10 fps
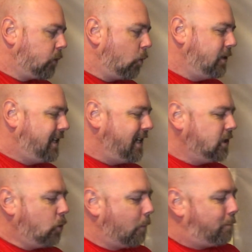When you get
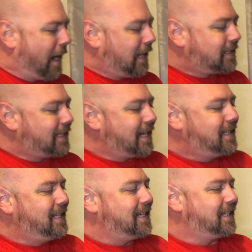into a box like
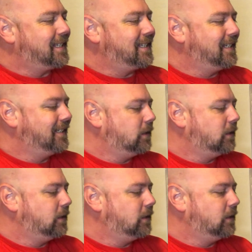this,